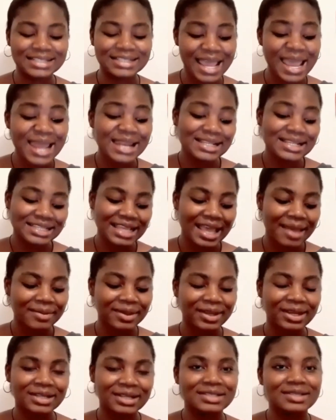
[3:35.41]
So anytime
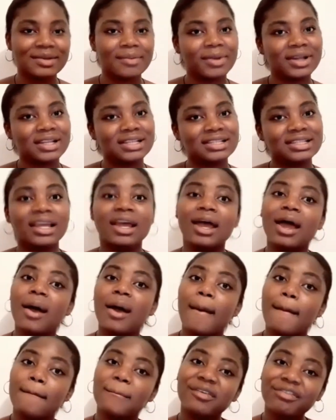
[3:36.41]
I hear somebody say,
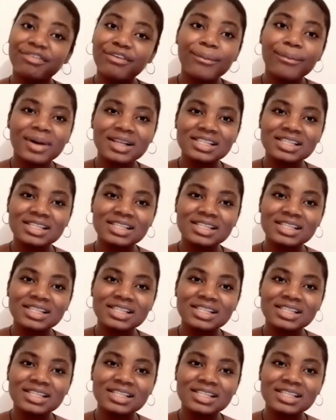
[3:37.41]
my foot